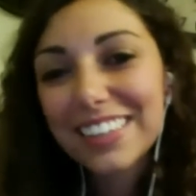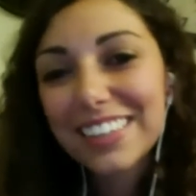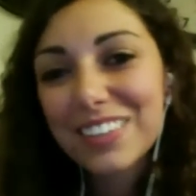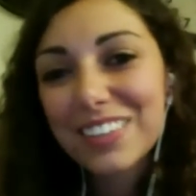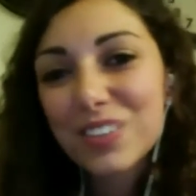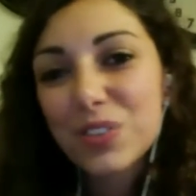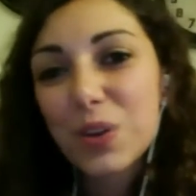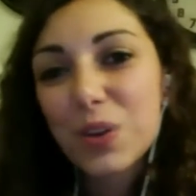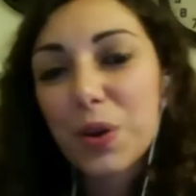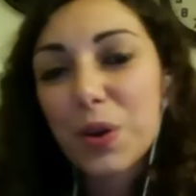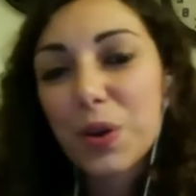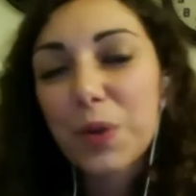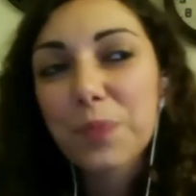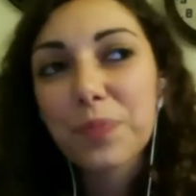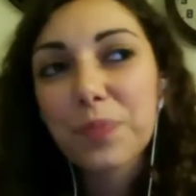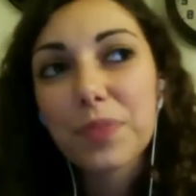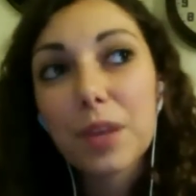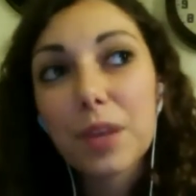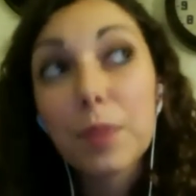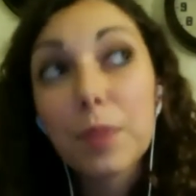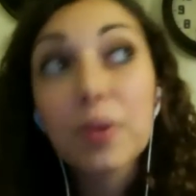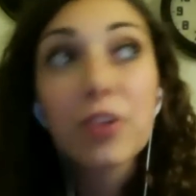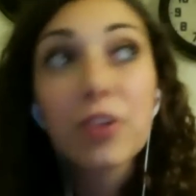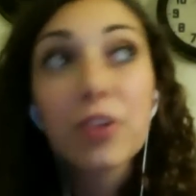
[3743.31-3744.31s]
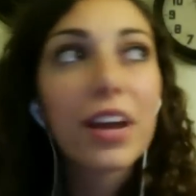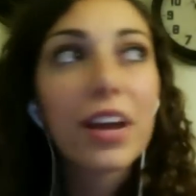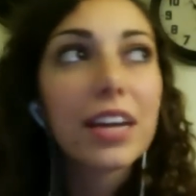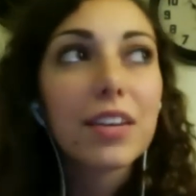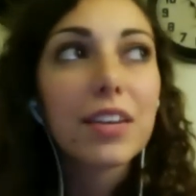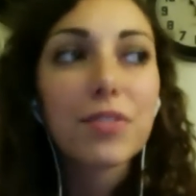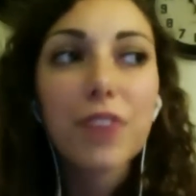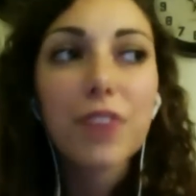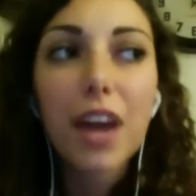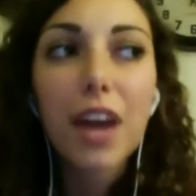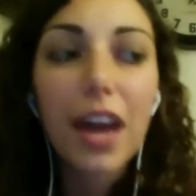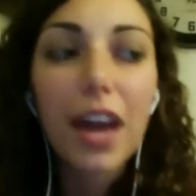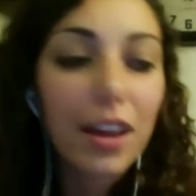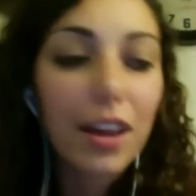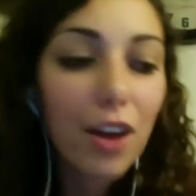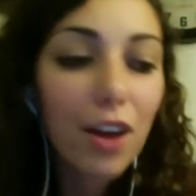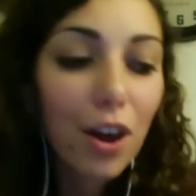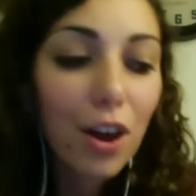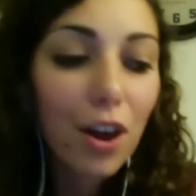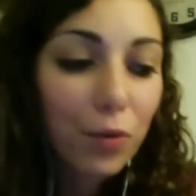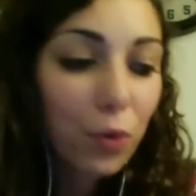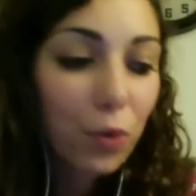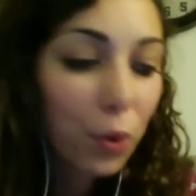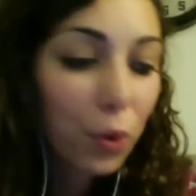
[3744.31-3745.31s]
So it'd be great if I
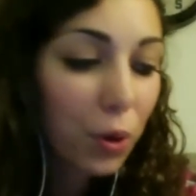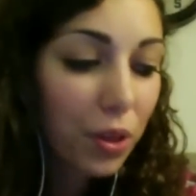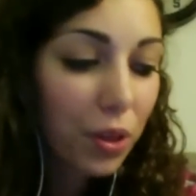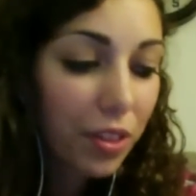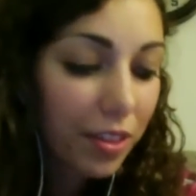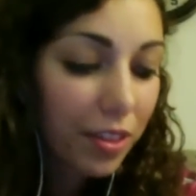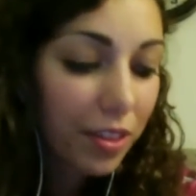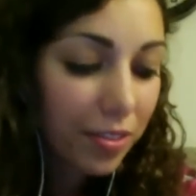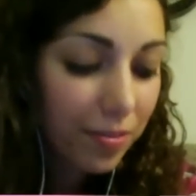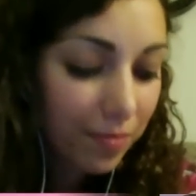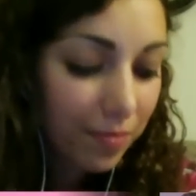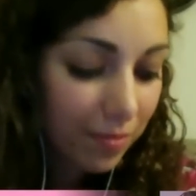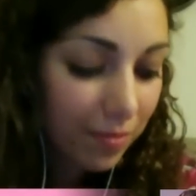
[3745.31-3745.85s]
got a role that